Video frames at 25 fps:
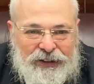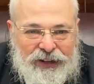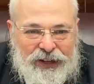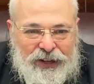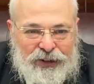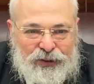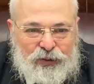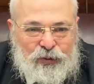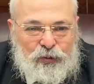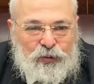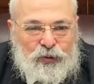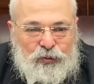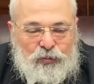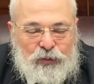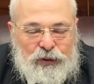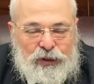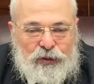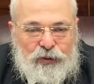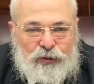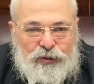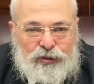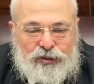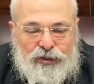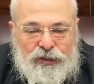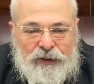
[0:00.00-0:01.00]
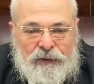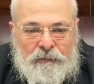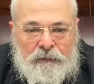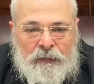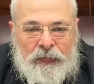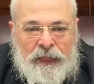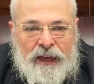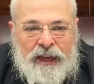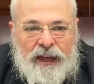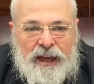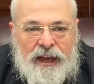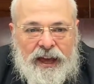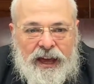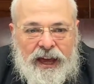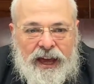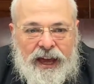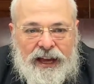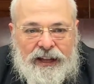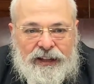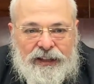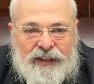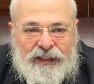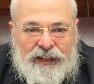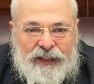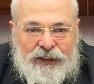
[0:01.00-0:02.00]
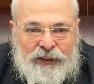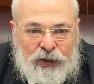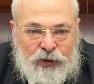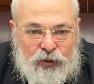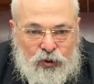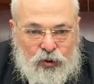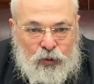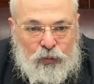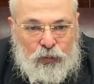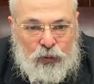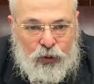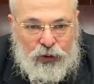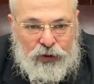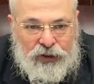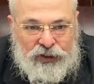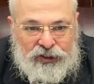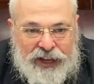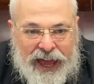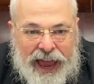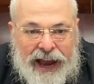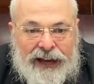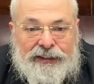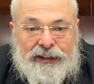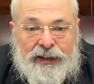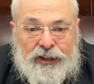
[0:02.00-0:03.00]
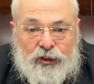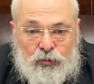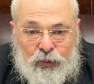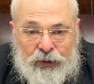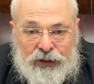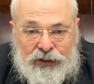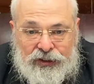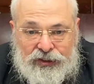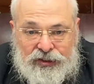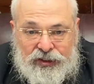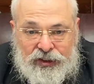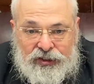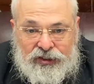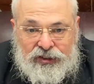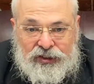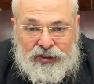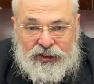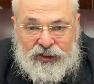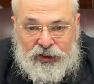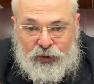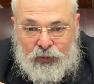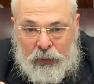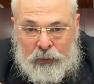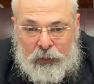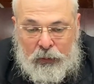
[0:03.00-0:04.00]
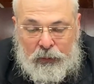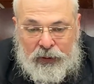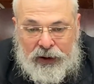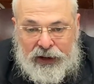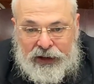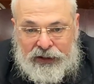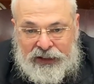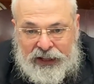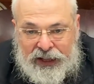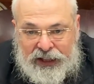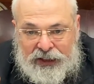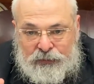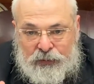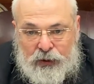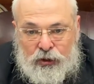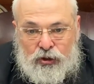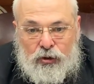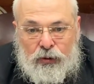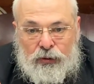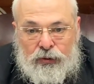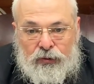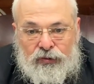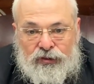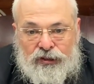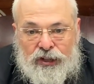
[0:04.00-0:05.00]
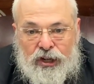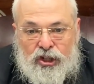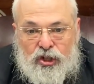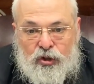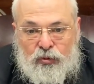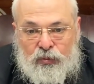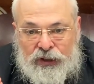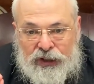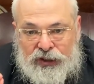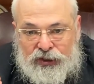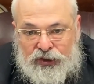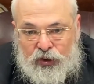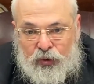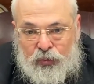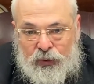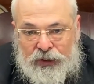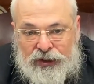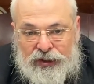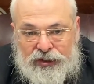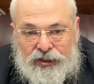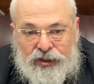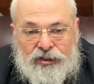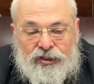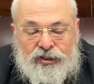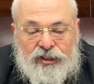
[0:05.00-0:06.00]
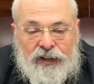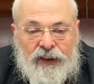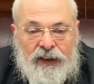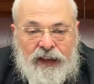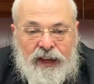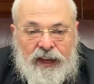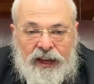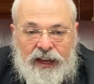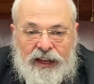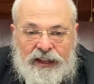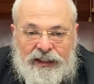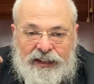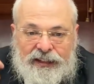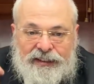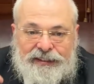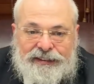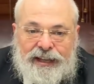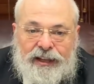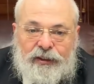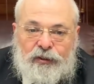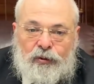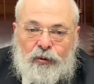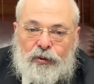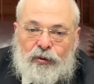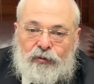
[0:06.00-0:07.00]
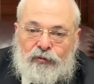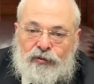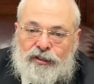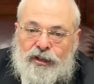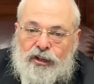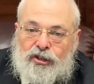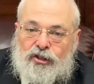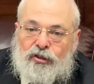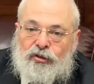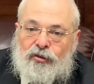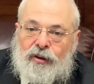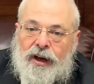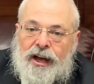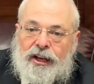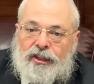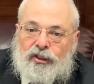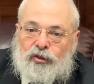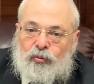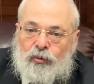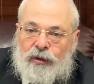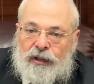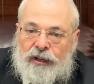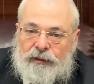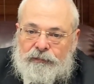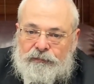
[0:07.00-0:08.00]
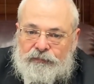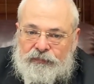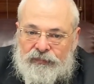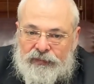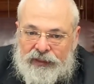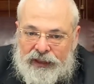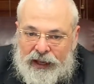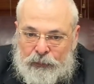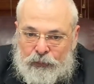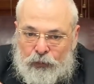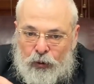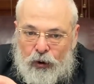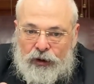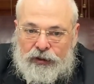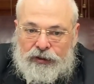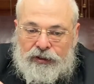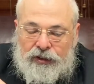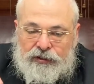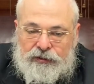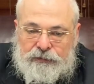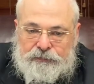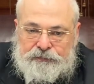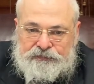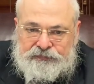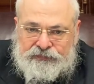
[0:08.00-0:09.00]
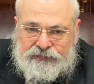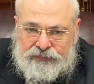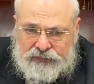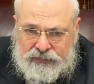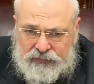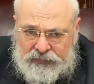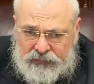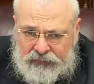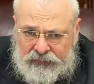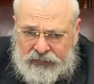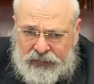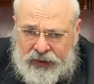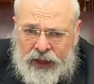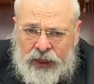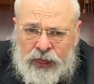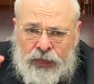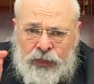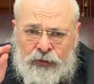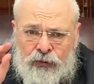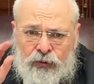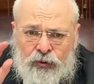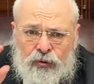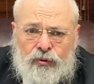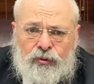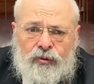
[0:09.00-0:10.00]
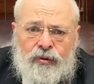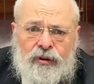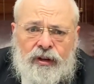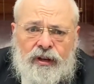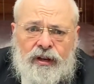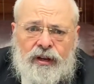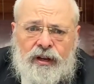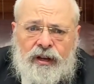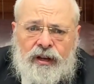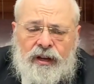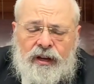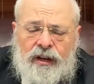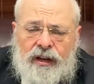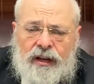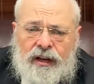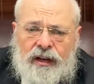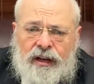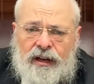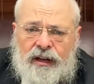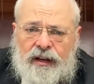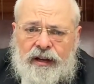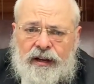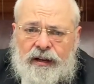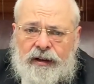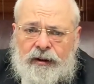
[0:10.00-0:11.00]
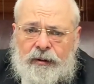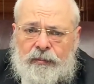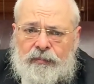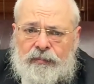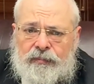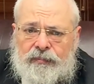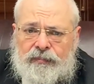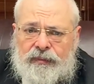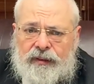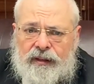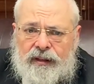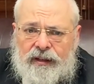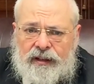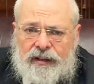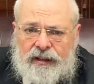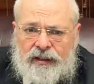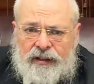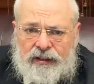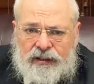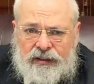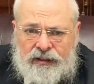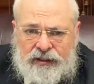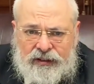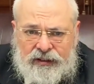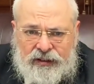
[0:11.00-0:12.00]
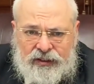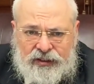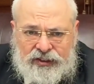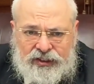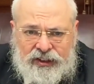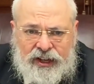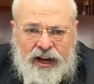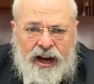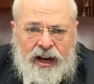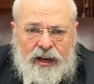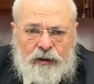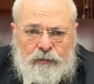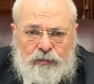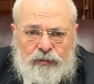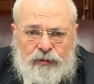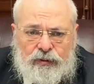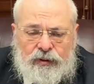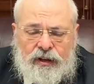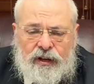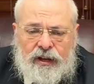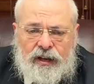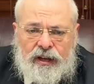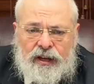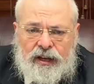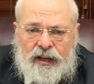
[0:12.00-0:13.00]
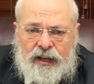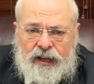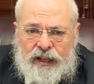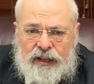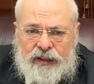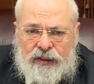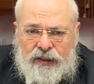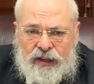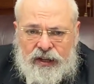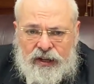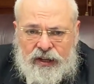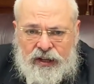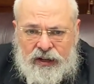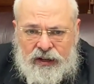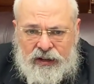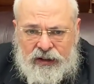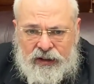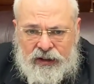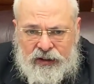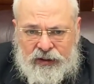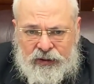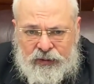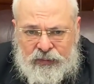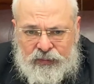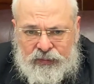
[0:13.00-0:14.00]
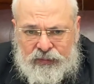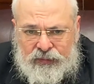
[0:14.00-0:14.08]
tools we used. And the two boys acted as witnesses. So we prepared a special authorization with these two witnesses. They send authorization to us. They appointed through Skype the